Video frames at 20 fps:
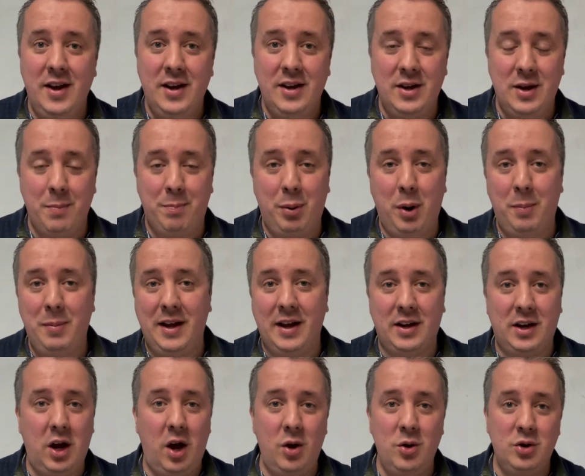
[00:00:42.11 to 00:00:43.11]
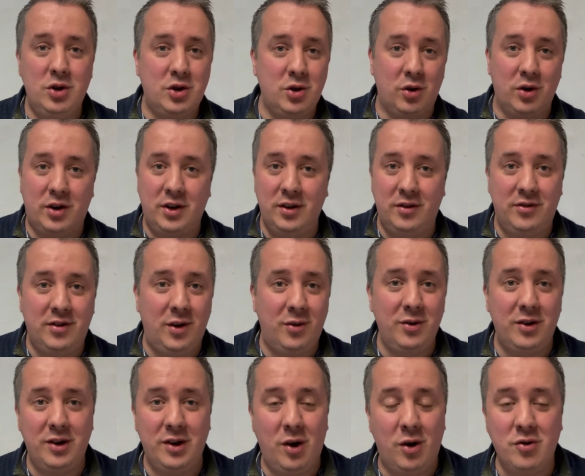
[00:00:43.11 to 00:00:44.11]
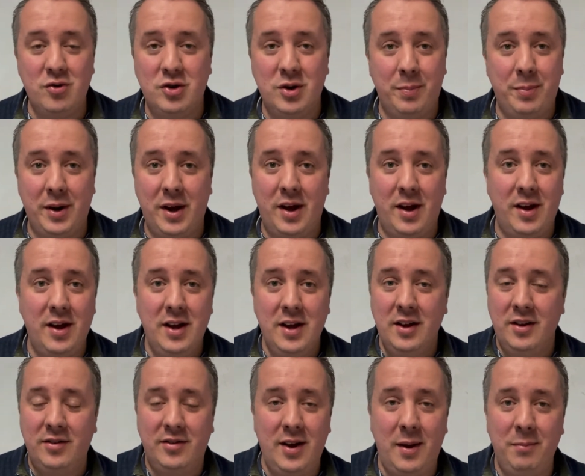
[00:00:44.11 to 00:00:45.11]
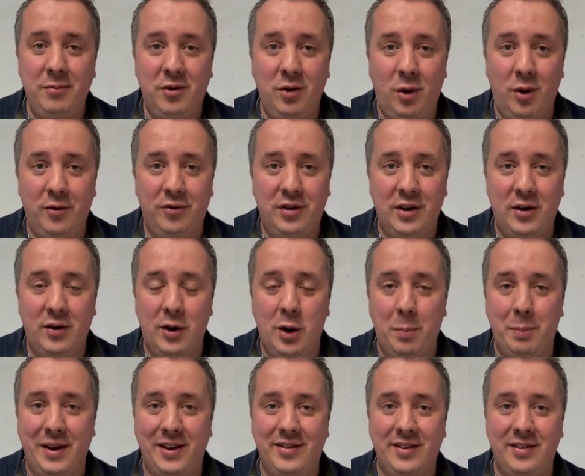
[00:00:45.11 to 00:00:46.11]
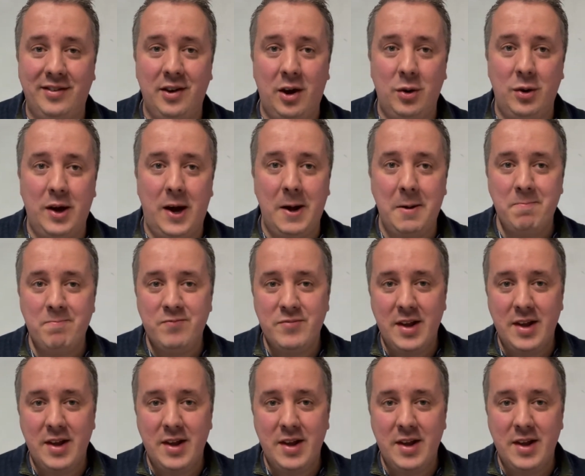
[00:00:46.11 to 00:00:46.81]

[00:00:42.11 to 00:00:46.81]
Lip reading: You're probably a coach or a consultant, entrepreneur, some sort of serial business owner.